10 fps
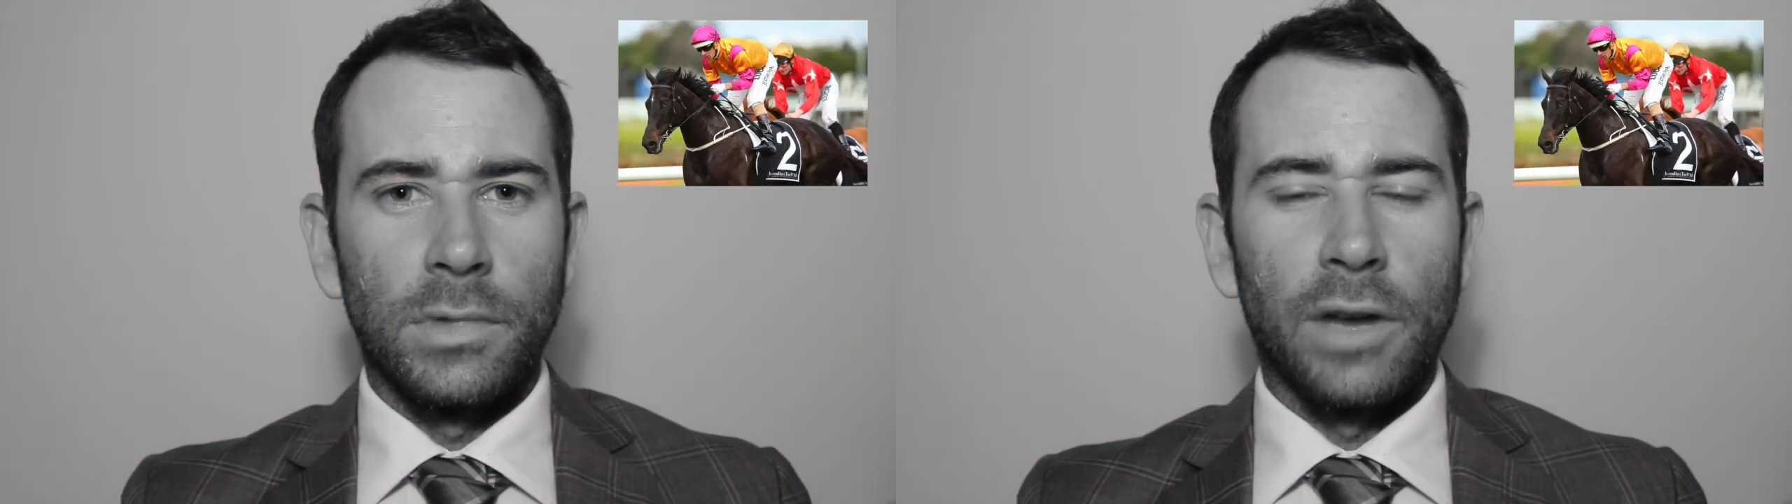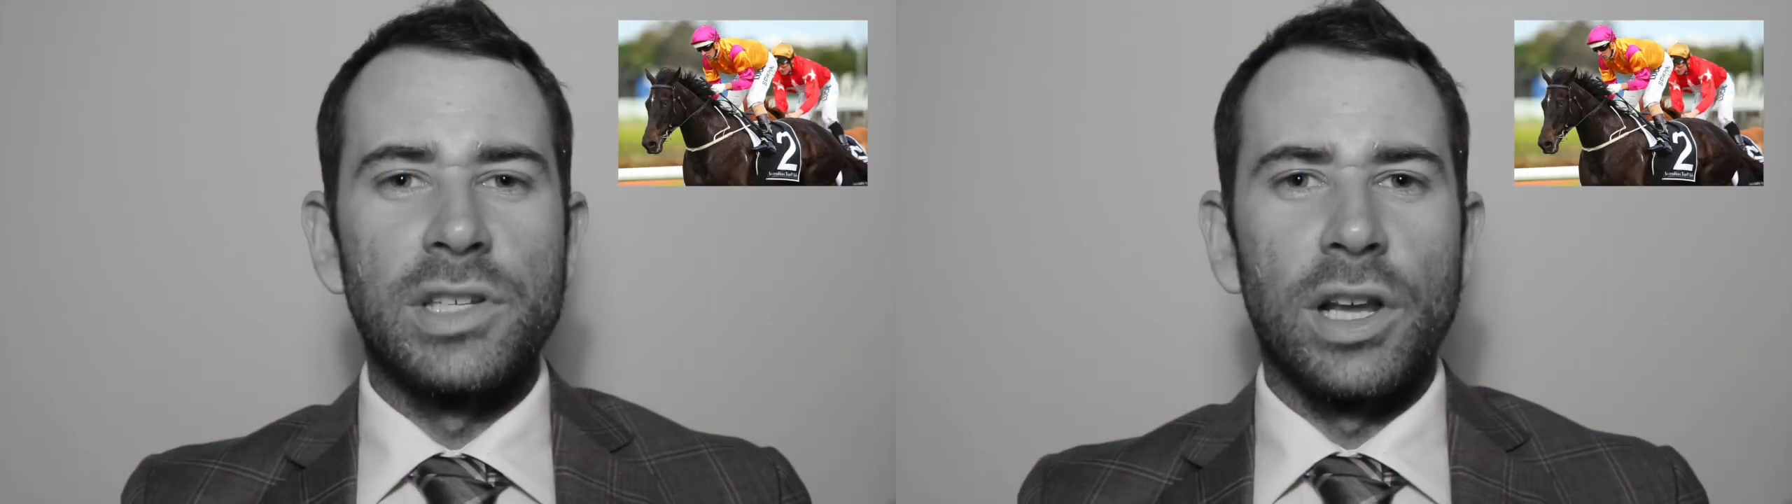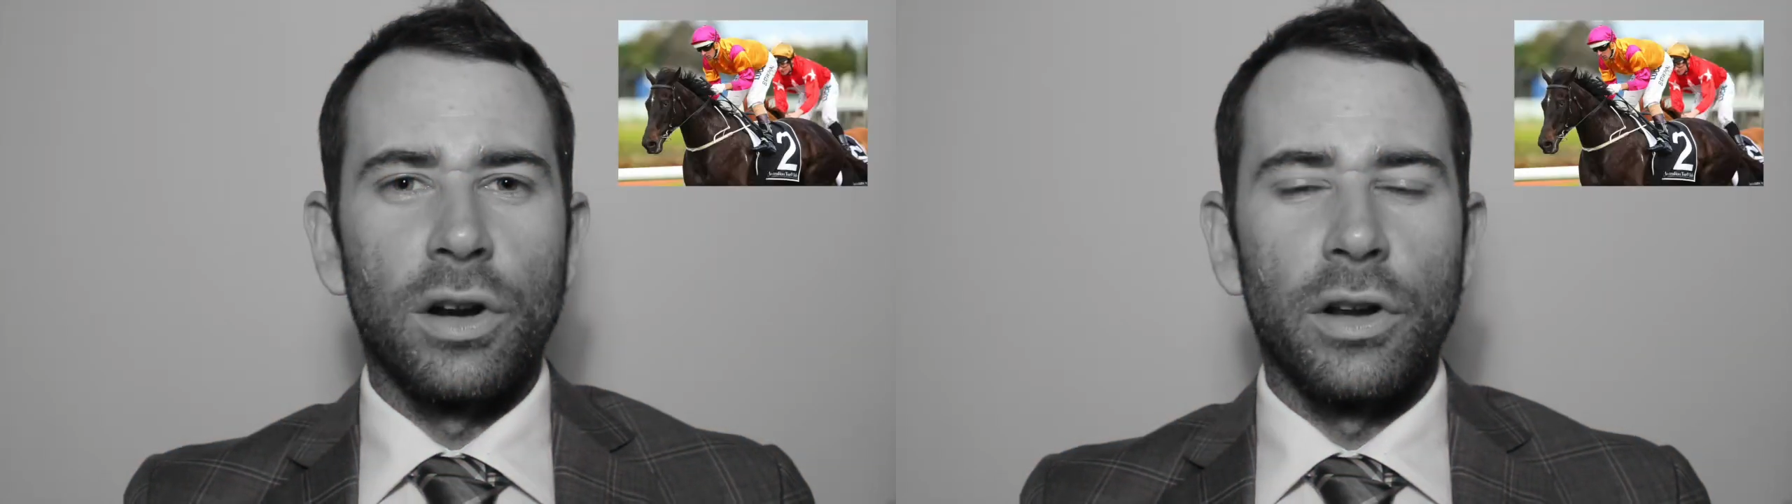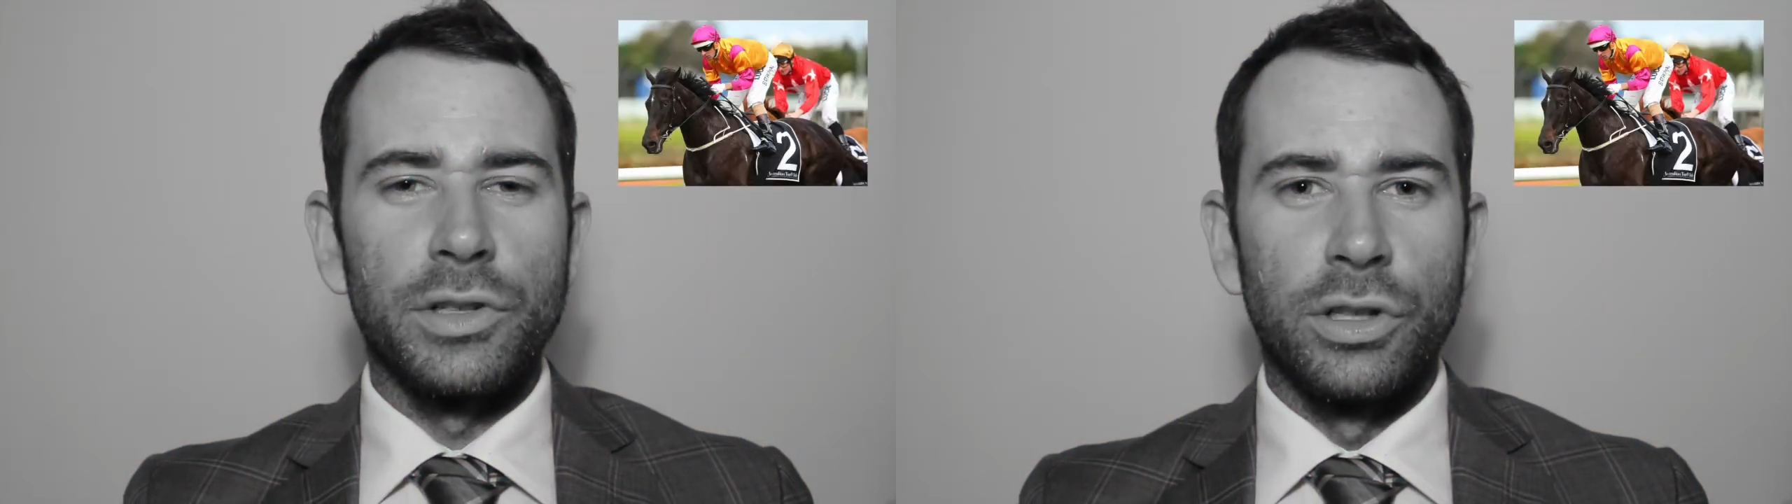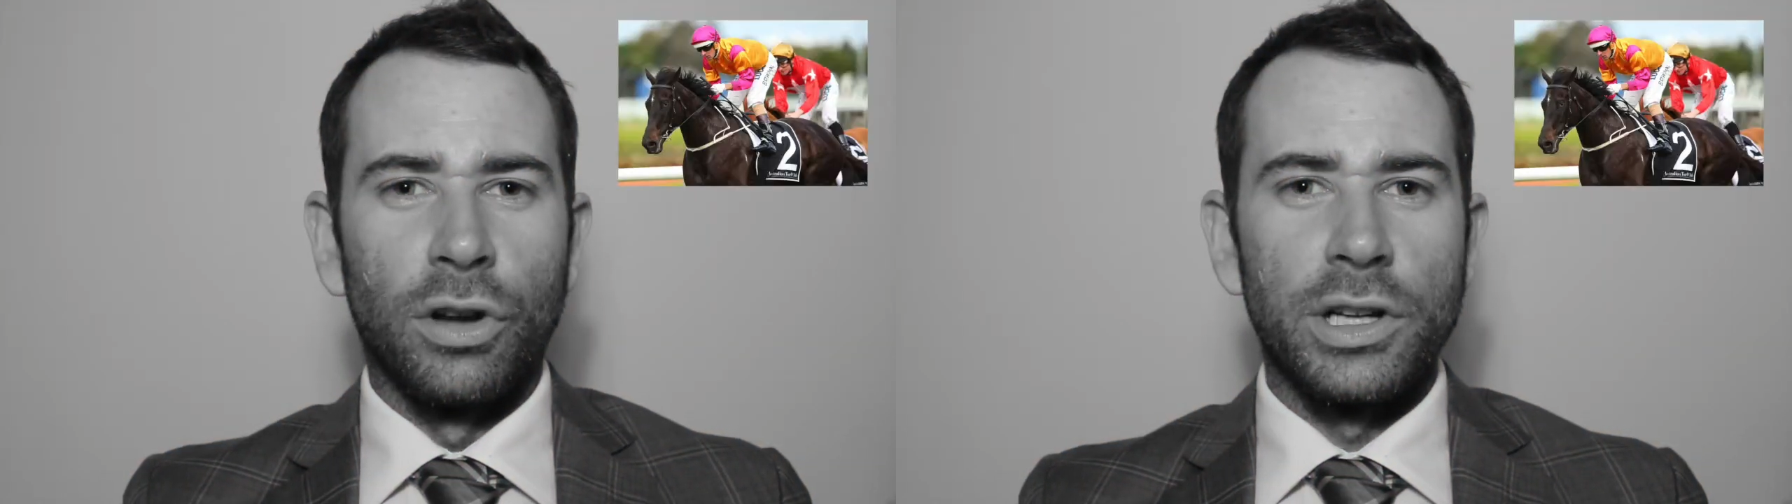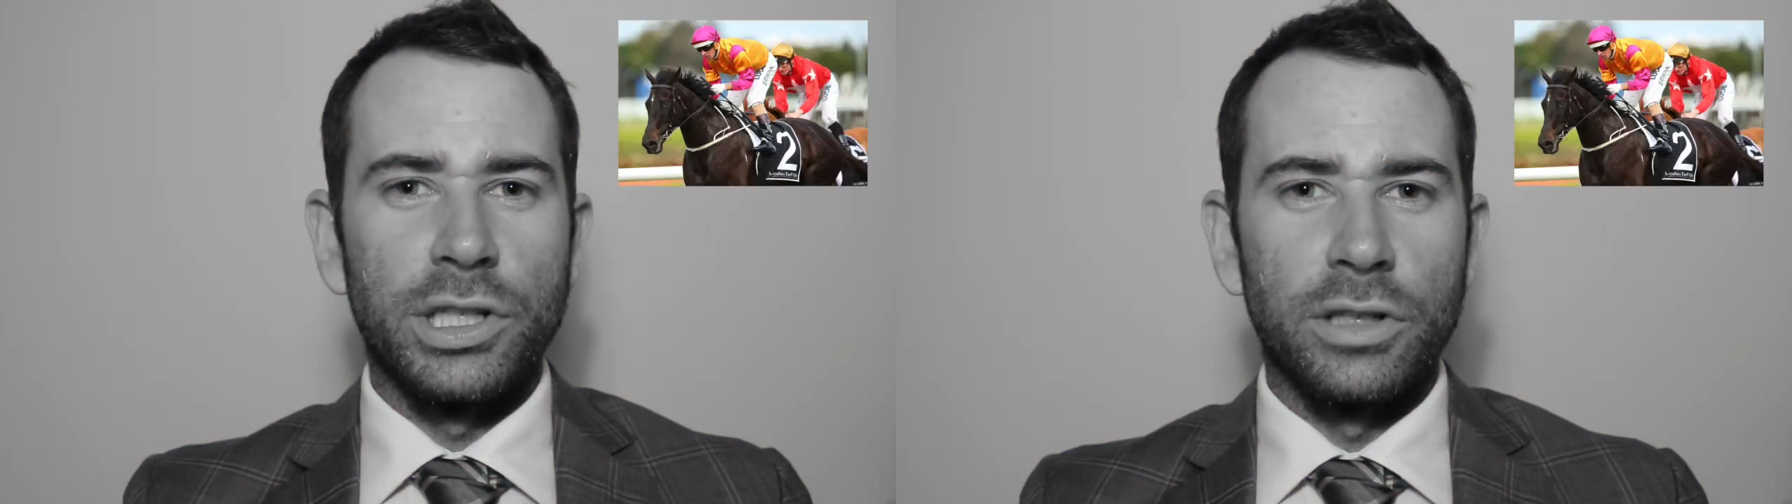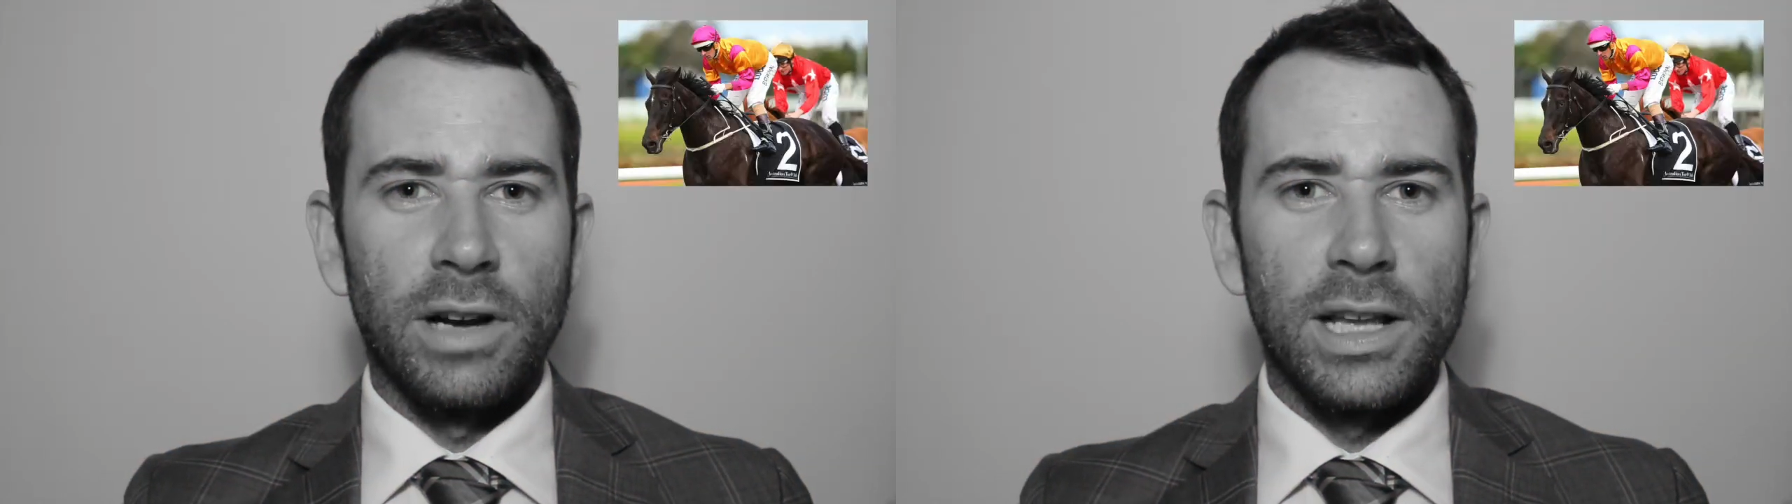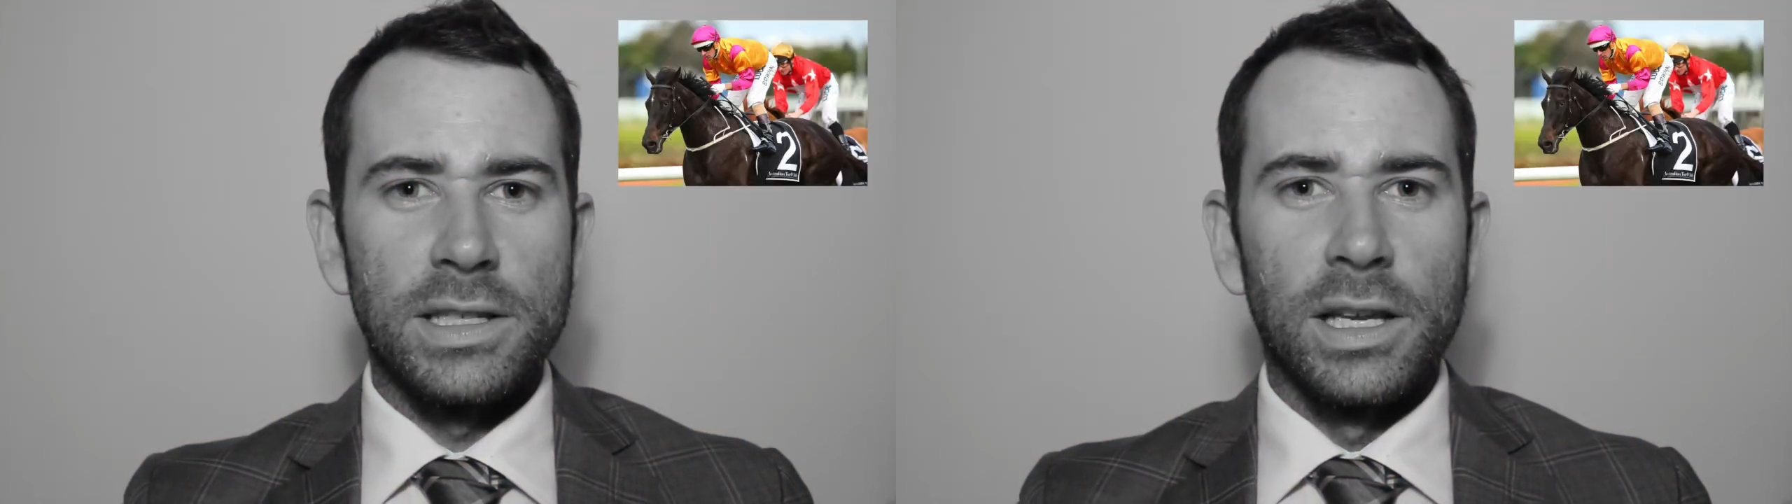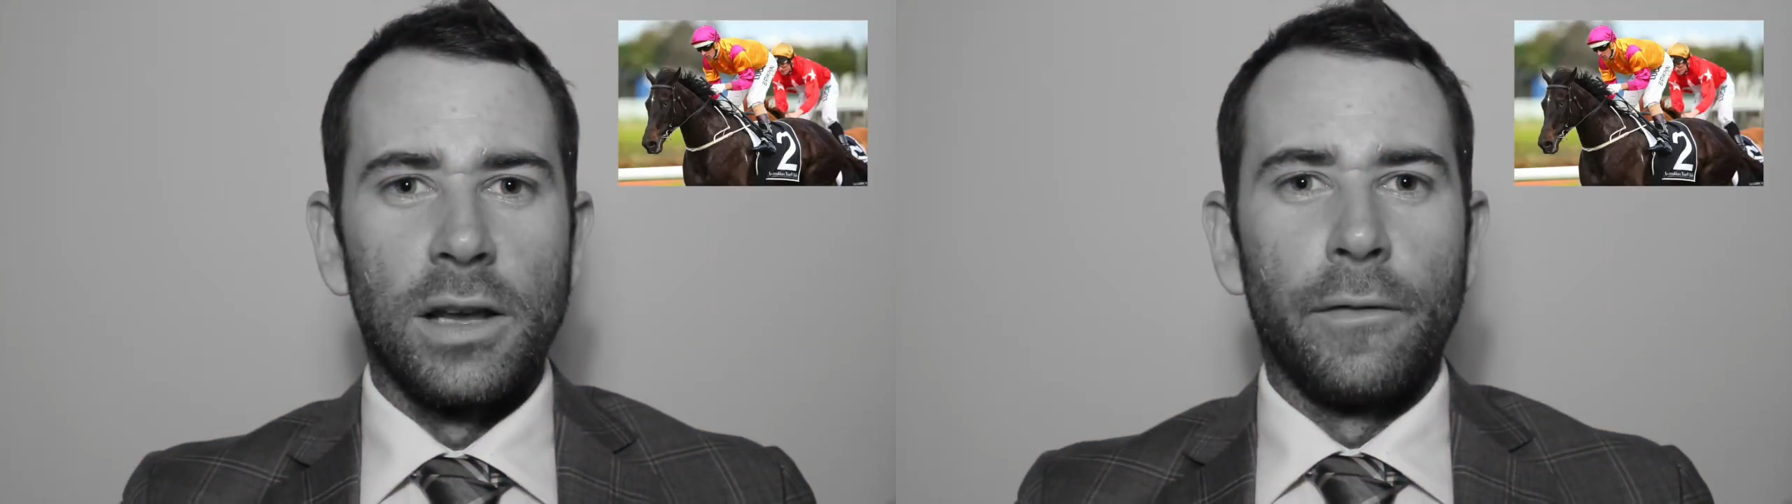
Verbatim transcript: I've settled on 9 Shiraz,